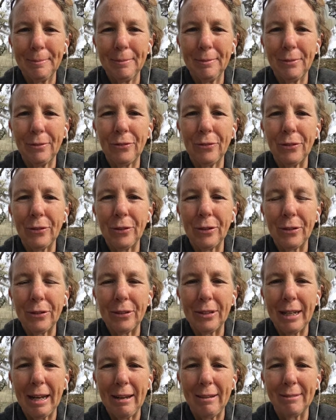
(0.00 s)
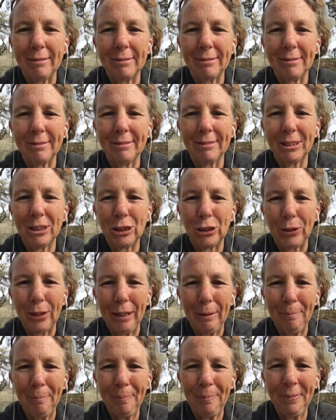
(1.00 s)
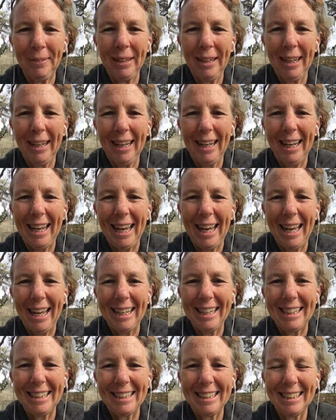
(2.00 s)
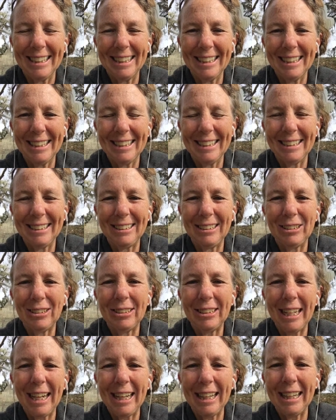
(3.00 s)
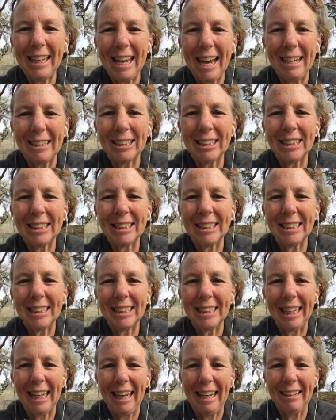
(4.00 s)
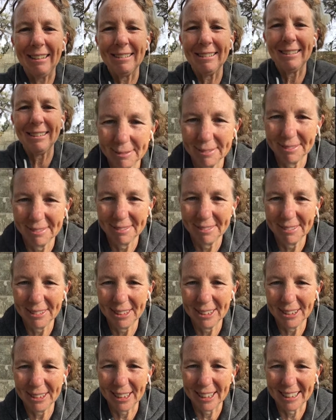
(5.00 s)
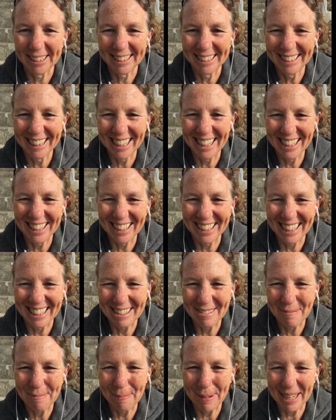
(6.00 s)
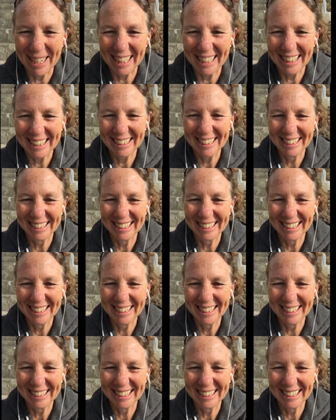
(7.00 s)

further downstream, and take the action today. You're done. All right, bye.